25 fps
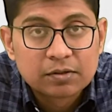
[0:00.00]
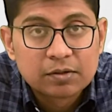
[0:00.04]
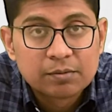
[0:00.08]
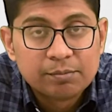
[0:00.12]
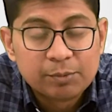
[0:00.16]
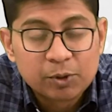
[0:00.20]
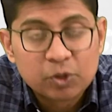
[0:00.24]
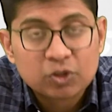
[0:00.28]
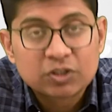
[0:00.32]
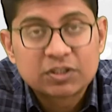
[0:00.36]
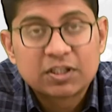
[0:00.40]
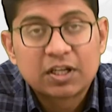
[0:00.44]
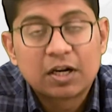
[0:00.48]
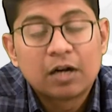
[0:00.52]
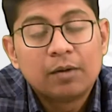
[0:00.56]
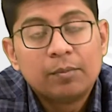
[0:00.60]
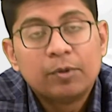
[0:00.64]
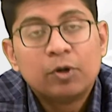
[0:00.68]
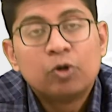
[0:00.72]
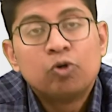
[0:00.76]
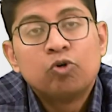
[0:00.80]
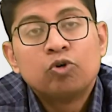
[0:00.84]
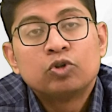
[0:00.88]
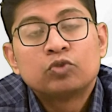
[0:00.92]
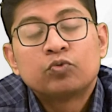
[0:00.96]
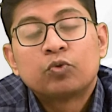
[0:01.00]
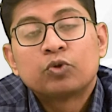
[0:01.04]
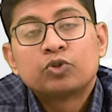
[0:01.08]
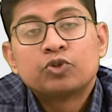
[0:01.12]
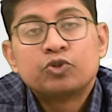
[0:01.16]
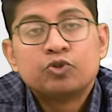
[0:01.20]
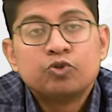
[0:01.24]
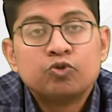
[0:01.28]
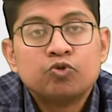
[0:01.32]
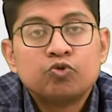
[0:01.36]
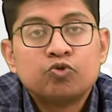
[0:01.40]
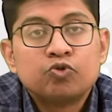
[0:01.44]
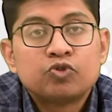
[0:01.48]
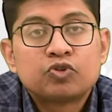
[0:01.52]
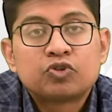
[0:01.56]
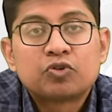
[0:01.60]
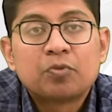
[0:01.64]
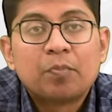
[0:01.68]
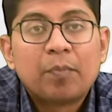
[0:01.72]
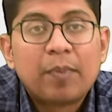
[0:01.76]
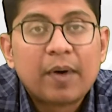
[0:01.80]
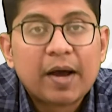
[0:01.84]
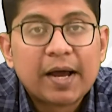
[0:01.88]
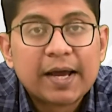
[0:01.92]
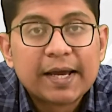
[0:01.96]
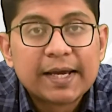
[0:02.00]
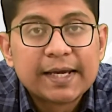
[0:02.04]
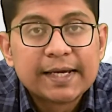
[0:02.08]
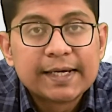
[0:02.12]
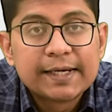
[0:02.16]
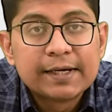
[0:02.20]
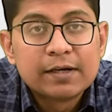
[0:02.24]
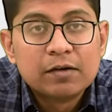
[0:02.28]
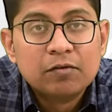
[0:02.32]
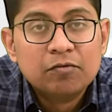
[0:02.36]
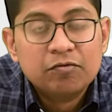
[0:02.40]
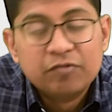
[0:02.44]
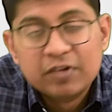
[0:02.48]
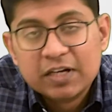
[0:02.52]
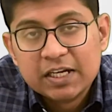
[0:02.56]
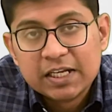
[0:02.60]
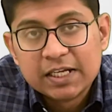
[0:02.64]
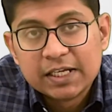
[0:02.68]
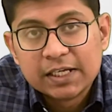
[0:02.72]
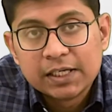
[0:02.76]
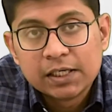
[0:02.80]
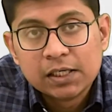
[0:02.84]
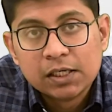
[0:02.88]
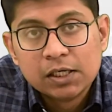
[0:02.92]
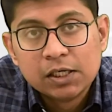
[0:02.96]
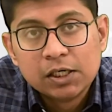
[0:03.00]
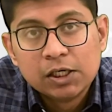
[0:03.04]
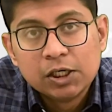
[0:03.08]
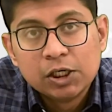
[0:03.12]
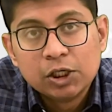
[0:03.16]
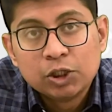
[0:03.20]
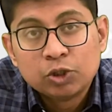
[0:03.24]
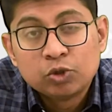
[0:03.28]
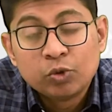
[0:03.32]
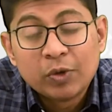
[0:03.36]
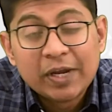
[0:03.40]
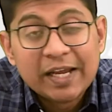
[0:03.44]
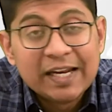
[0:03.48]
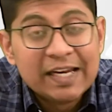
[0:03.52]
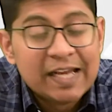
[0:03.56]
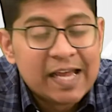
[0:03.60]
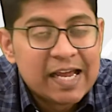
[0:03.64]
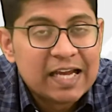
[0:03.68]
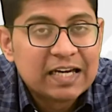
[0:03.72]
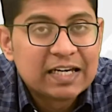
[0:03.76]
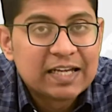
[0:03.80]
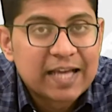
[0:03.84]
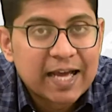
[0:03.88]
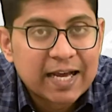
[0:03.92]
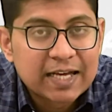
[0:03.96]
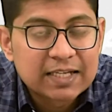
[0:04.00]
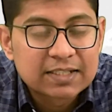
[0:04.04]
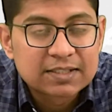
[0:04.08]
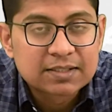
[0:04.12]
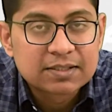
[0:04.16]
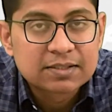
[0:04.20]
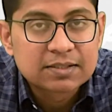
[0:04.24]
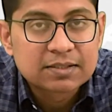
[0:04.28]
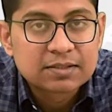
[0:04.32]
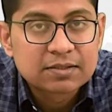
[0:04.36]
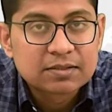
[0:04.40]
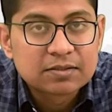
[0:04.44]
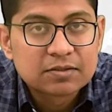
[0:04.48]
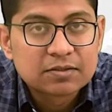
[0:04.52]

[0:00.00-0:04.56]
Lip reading: because the rubber hose was used by Willy to inhale gas,